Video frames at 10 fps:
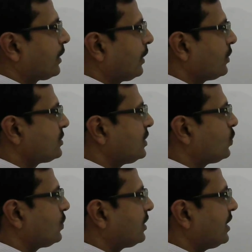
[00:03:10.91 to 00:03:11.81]
Now
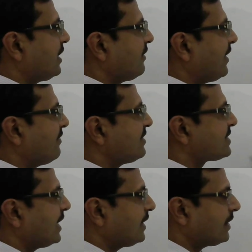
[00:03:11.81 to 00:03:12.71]
see, 35 is
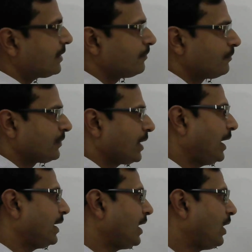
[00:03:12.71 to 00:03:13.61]
greater,
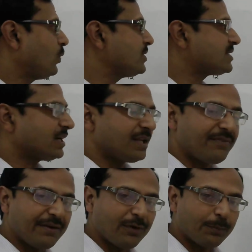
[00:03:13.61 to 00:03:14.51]
and how is
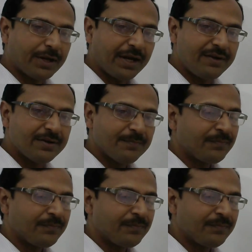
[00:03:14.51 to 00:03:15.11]
35 obtained?